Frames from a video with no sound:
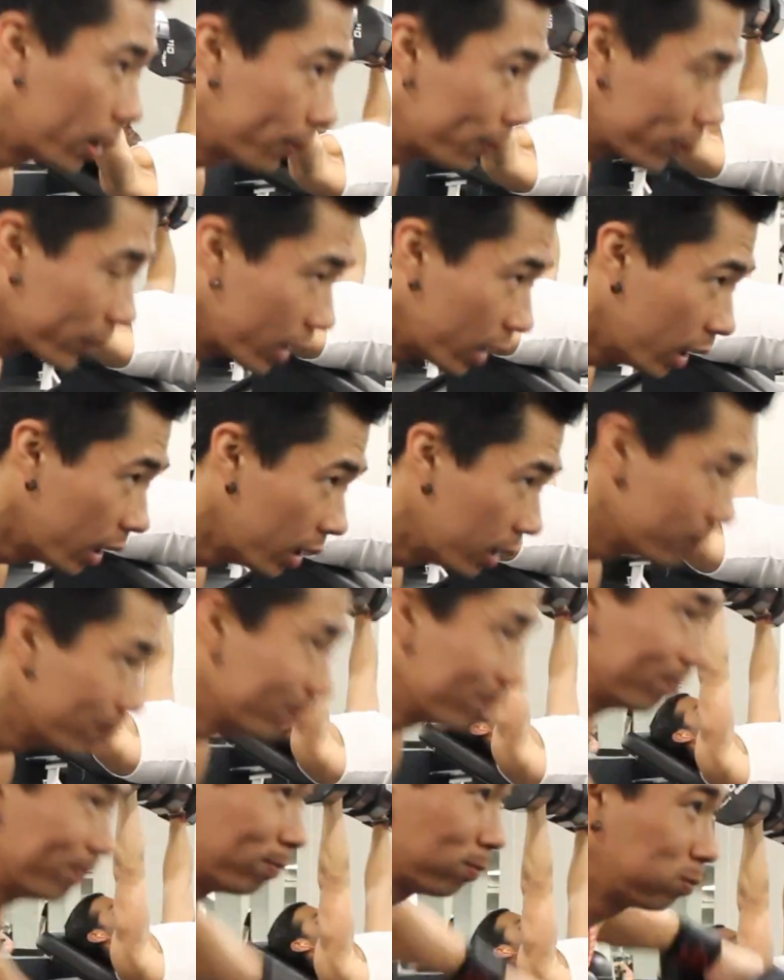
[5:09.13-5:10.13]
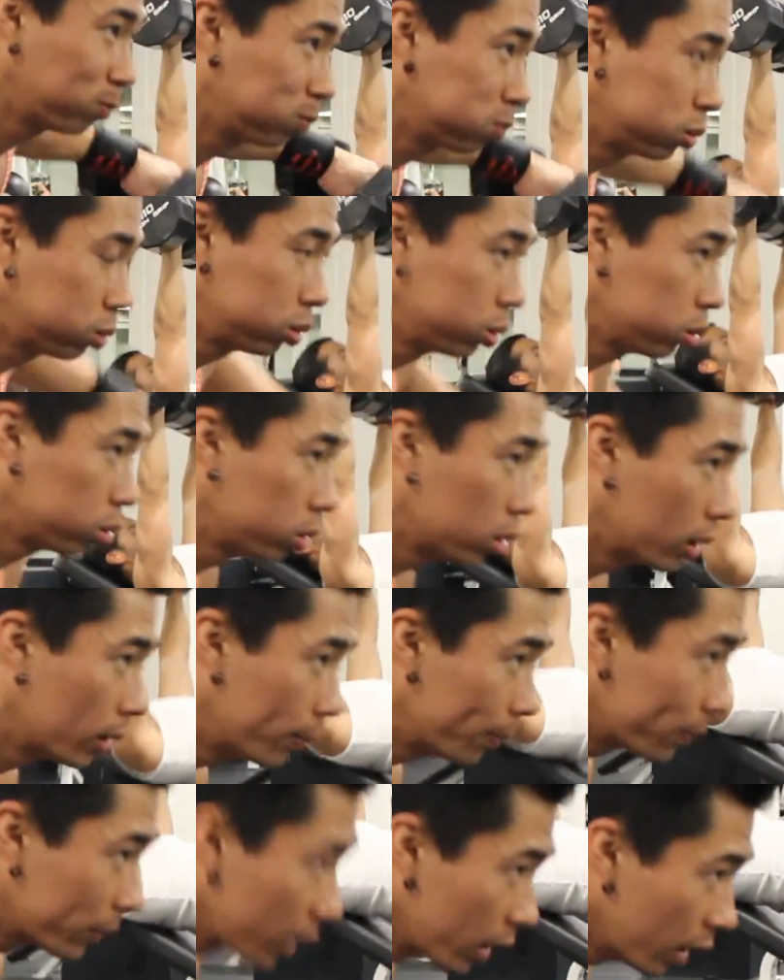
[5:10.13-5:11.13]
same thing, grab the back of the dumbbell
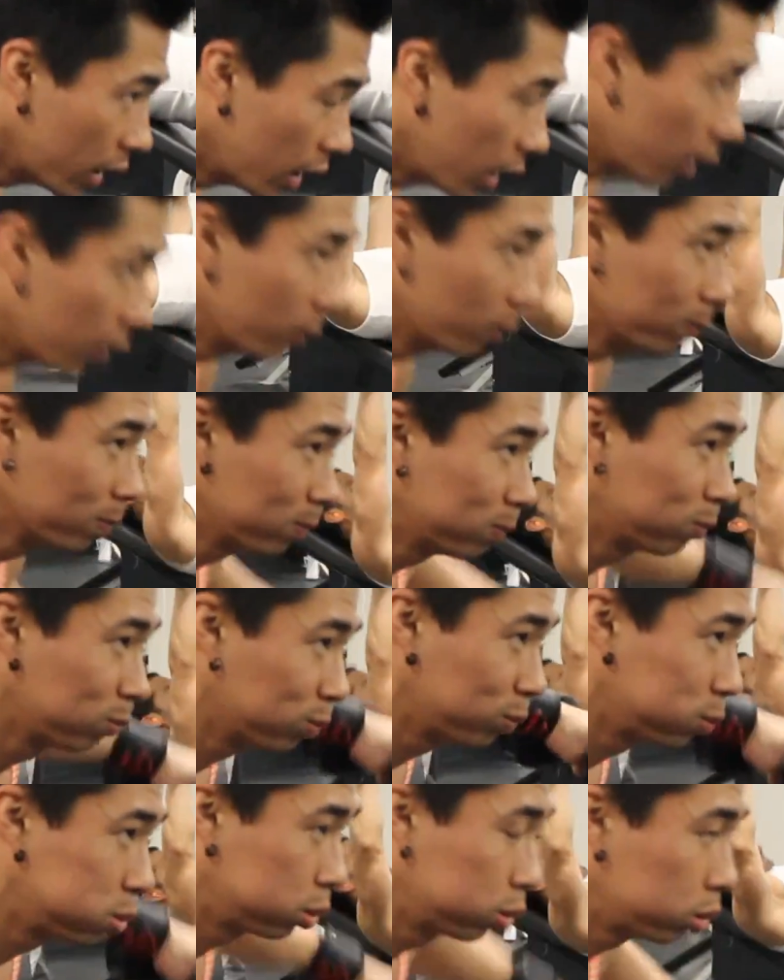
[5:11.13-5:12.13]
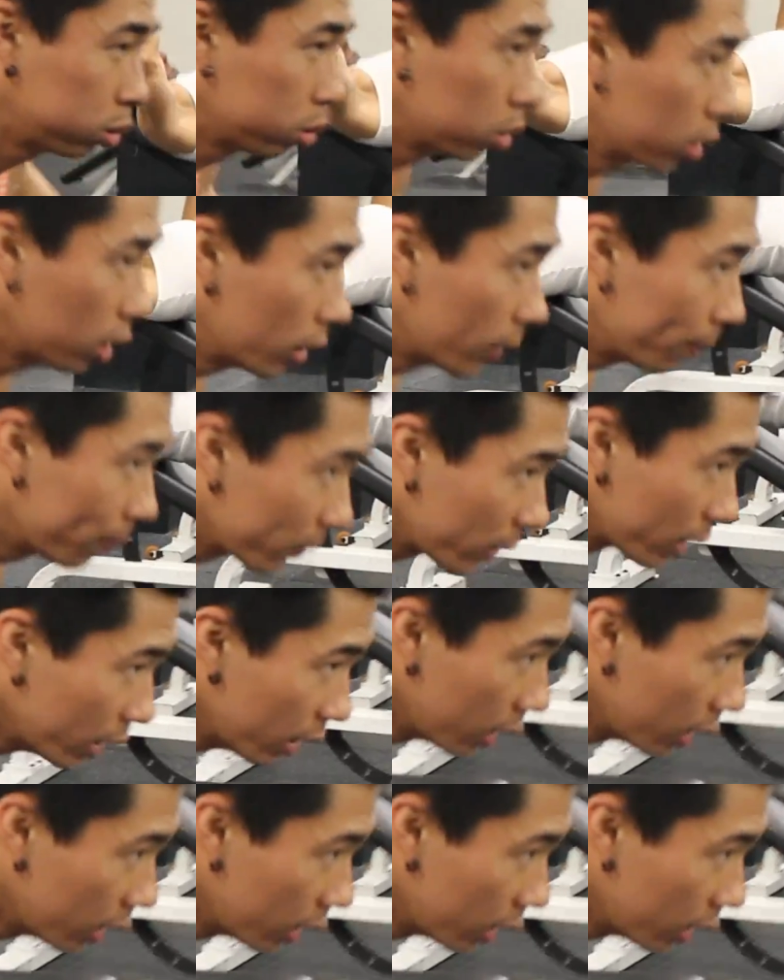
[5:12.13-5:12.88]
and pour at the top and really